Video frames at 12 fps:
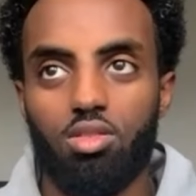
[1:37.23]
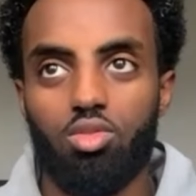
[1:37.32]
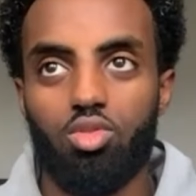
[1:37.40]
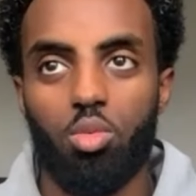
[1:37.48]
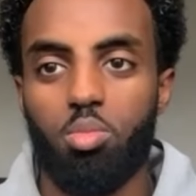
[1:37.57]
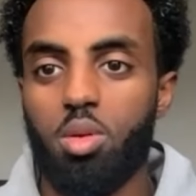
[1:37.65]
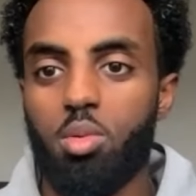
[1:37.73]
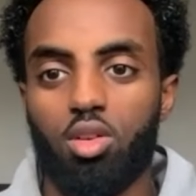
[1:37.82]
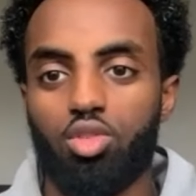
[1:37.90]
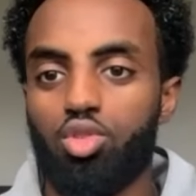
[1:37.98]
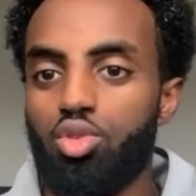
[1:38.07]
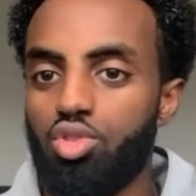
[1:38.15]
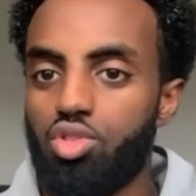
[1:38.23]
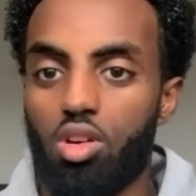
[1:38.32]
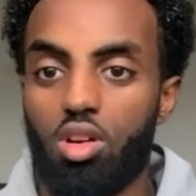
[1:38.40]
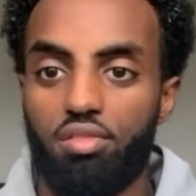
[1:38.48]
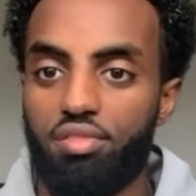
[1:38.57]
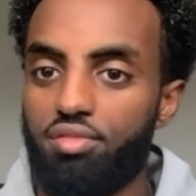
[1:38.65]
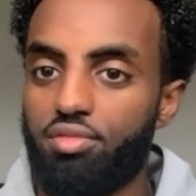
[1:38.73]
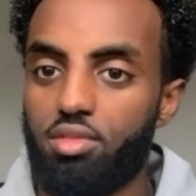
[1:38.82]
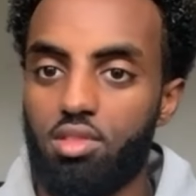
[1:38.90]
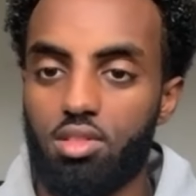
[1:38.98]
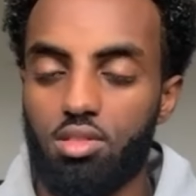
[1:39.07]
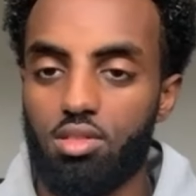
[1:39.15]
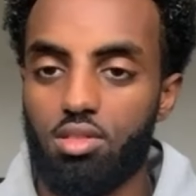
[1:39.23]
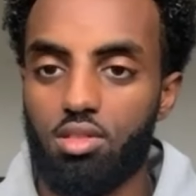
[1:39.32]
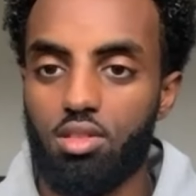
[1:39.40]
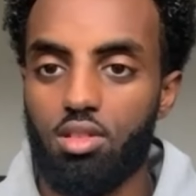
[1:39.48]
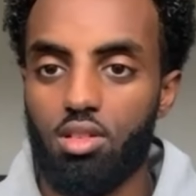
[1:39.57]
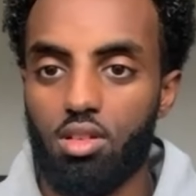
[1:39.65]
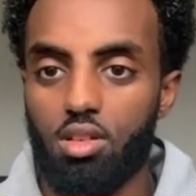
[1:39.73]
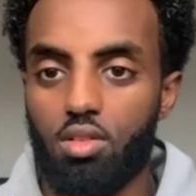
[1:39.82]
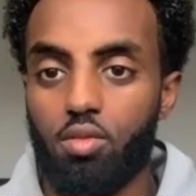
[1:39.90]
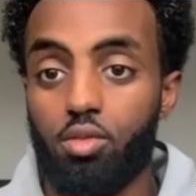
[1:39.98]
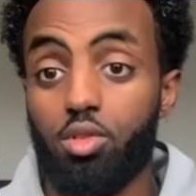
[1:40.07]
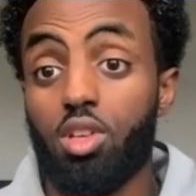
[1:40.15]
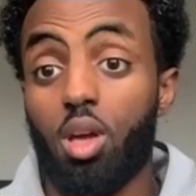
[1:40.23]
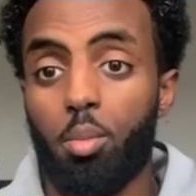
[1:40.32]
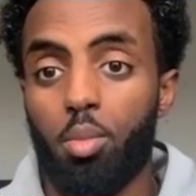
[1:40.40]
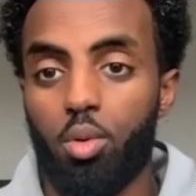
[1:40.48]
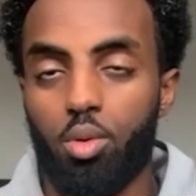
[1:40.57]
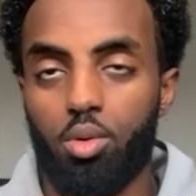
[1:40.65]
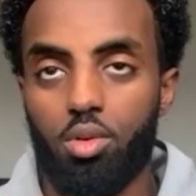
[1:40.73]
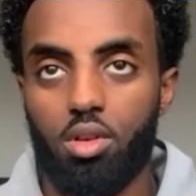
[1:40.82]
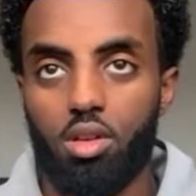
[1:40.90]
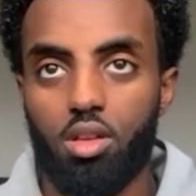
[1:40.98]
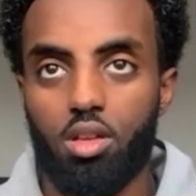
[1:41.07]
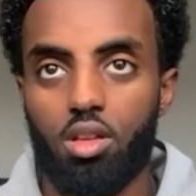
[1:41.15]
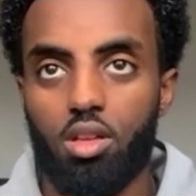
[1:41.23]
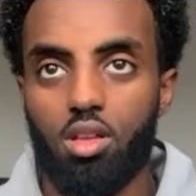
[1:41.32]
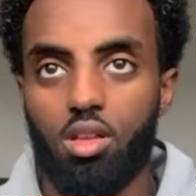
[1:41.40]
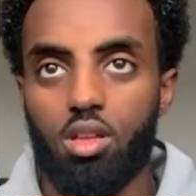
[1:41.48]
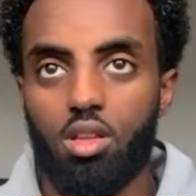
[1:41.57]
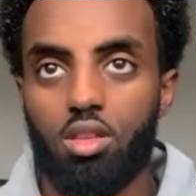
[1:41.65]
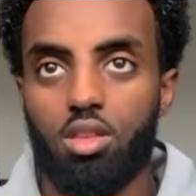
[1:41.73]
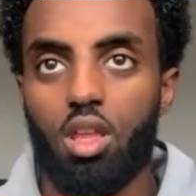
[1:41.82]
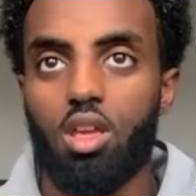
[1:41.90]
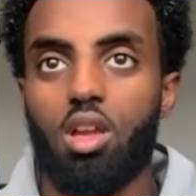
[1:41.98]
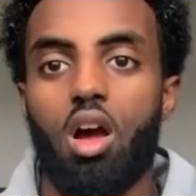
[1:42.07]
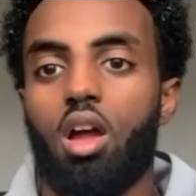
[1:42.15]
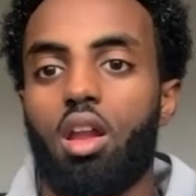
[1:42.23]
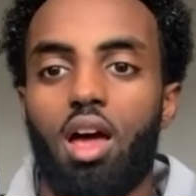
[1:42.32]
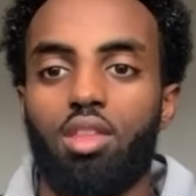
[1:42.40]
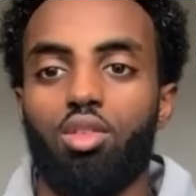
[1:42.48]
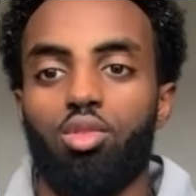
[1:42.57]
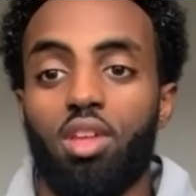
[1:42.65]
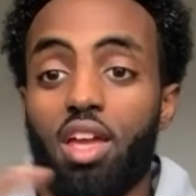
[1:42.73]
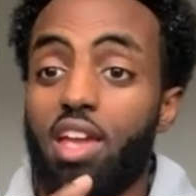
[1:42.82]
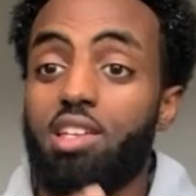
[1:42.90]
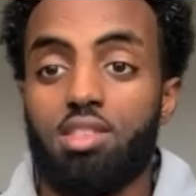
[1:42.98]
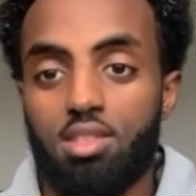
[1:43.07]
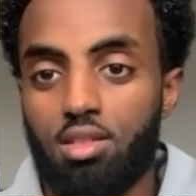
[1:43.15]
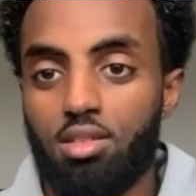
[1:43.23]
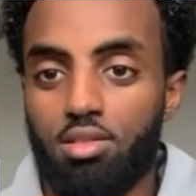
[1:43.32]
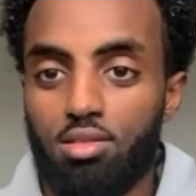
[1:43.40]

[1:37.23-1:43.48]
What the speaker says: Some people are too soft. For example, they can't handle the hate,